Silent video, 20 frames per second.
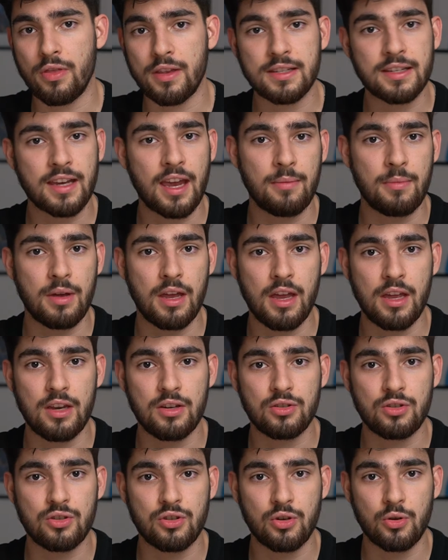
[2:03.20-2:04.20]
this came
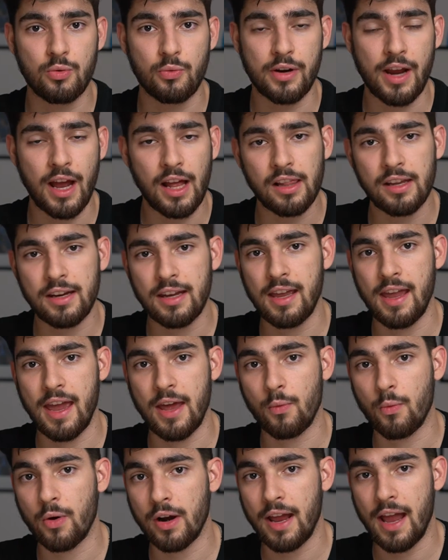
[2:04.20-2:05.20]
into reality
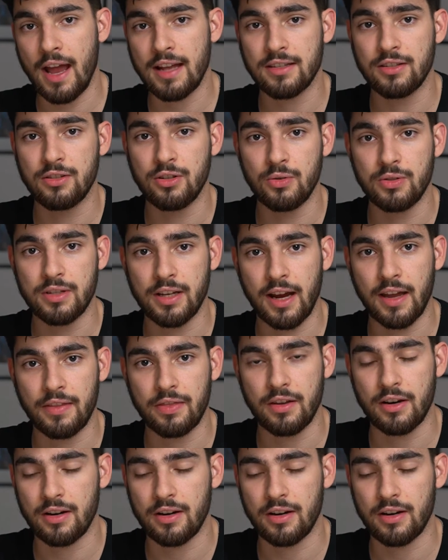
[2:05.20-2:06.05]
and what I had to do to get